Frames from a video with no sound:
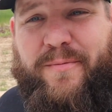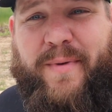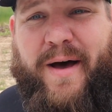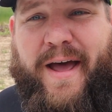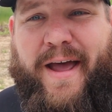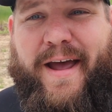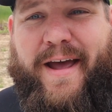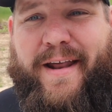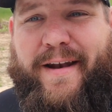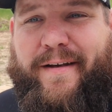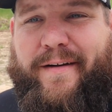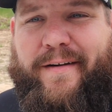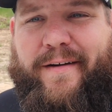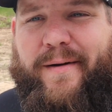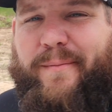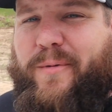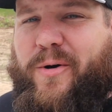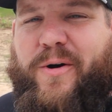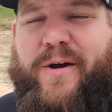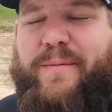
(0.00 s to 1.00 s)
it in my head.
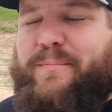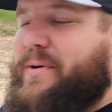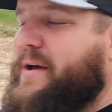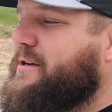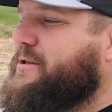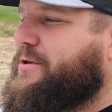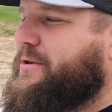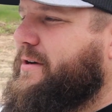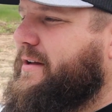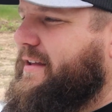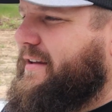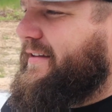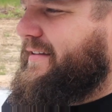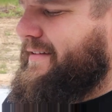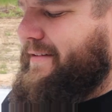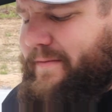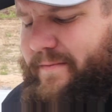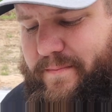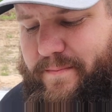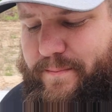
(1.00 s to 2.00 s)
I'm already picturing it.
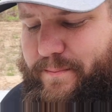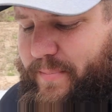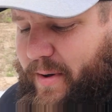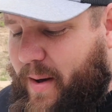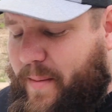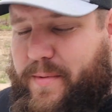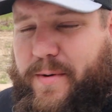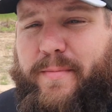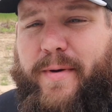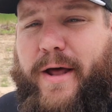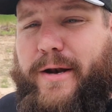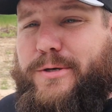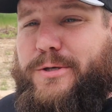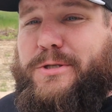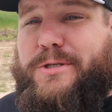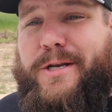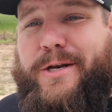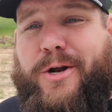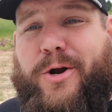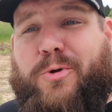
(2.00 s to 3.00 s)
Pumped about it,
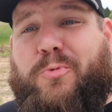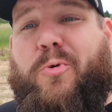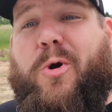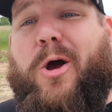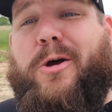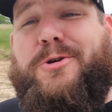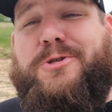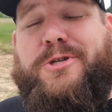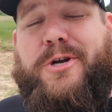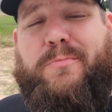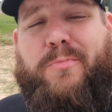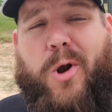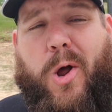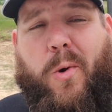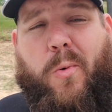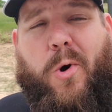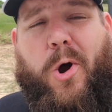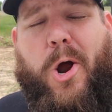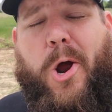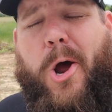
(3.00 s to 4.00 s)
just sitting here in the rocking chair, but
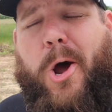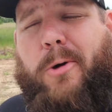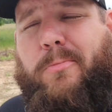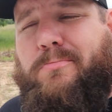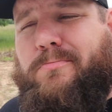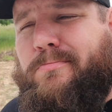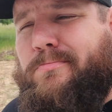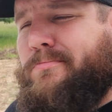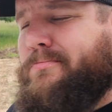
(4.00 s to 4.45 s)
like, well,